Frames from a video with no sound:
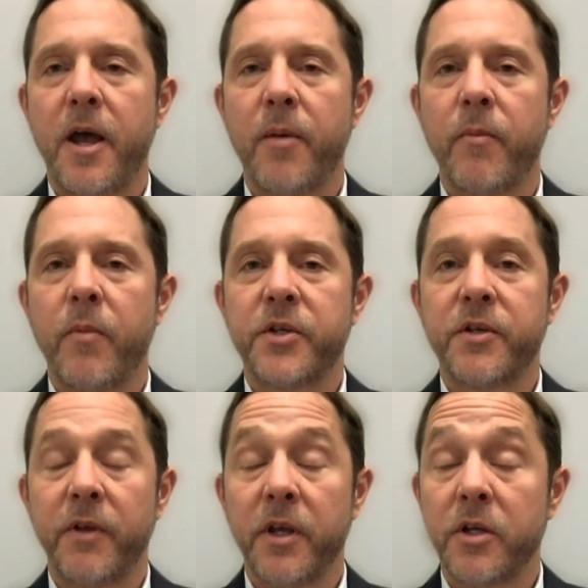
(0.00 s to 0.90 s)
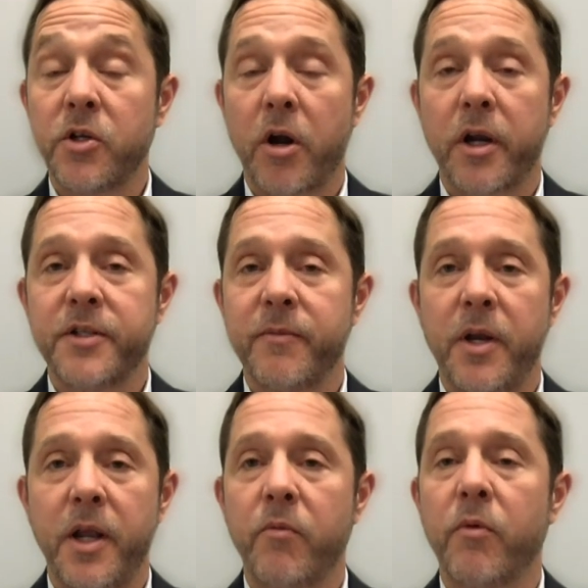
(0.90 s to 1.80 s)
Um, civilian targets have
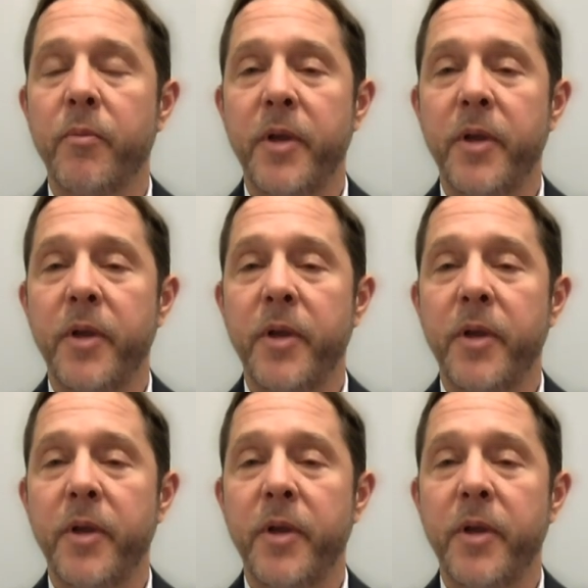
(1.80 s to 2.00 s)
been hit